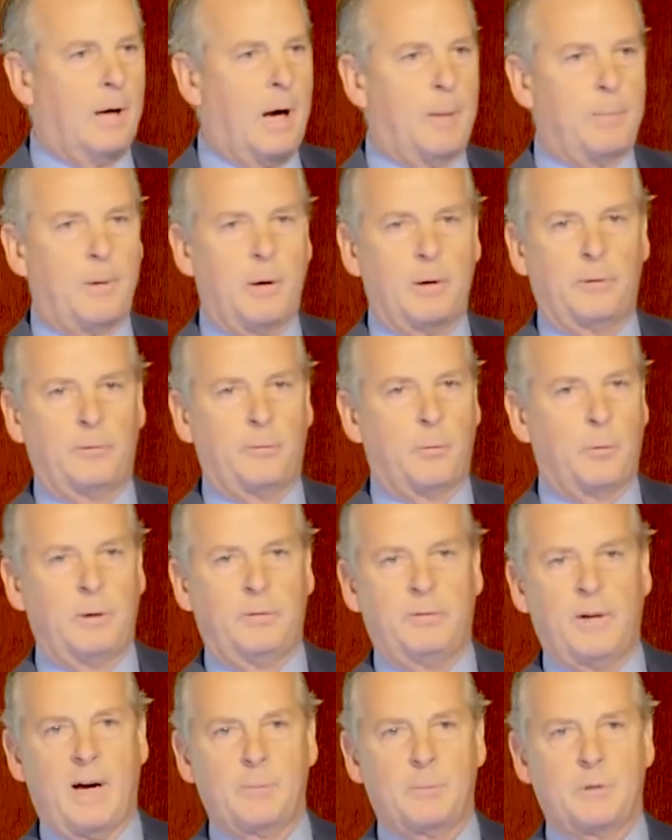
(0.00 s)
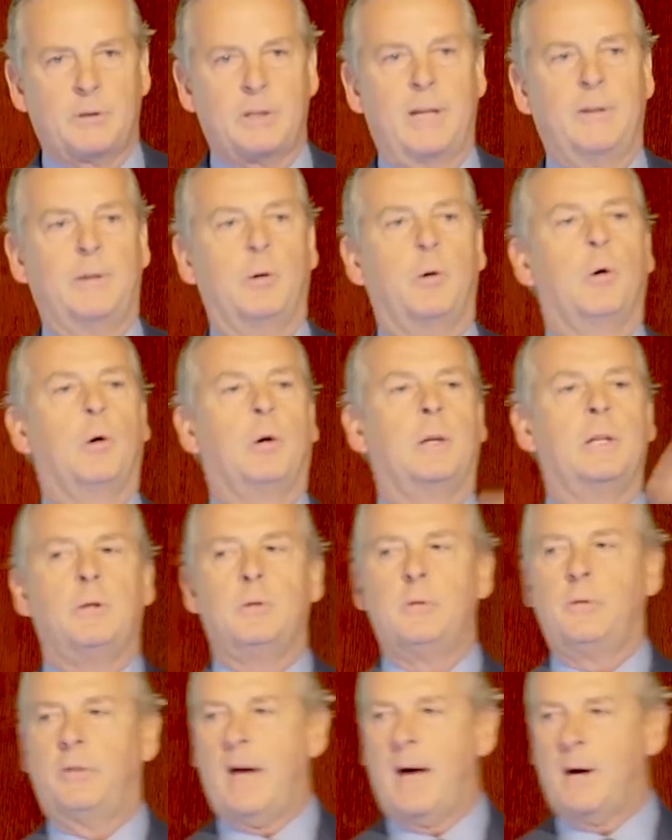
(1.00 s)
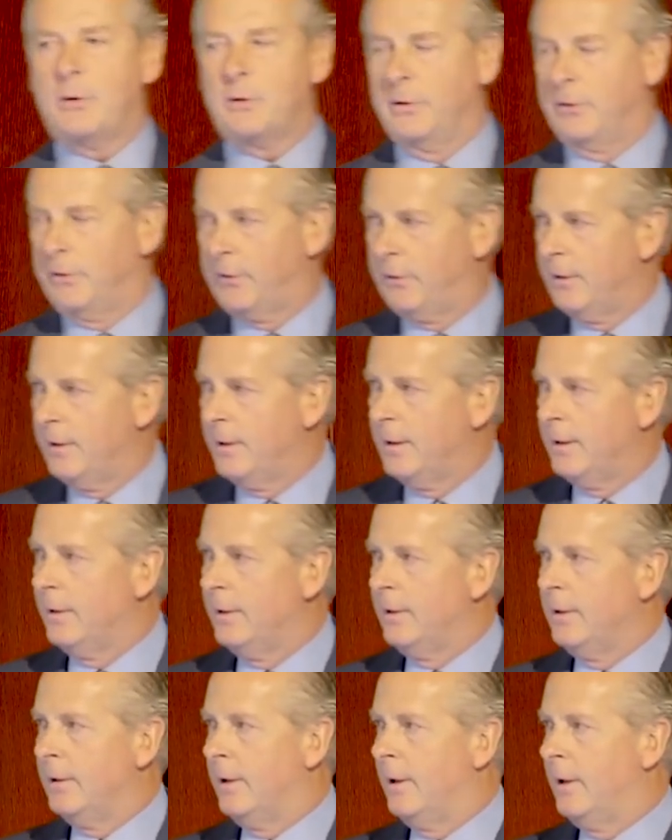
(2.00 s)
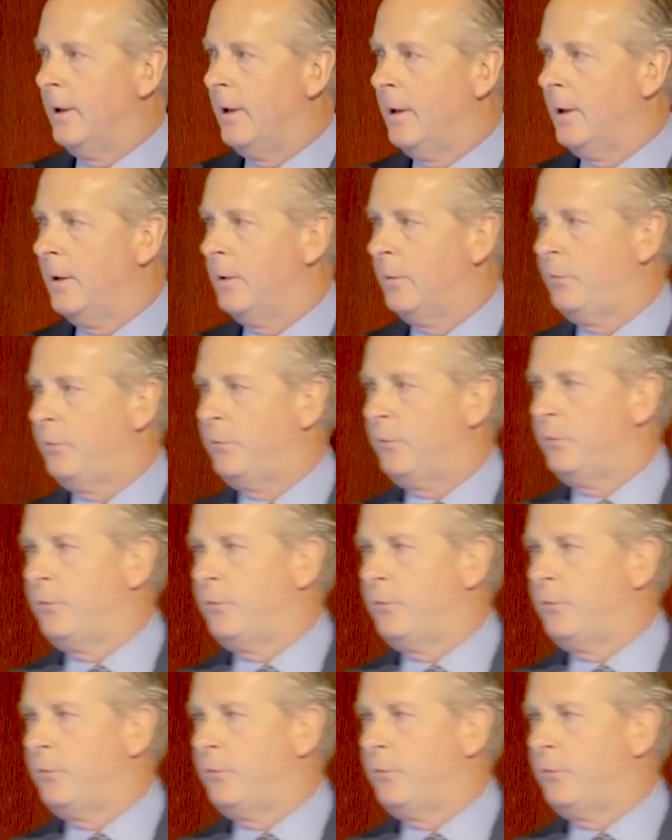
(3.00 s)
Up 145%, early 2000s.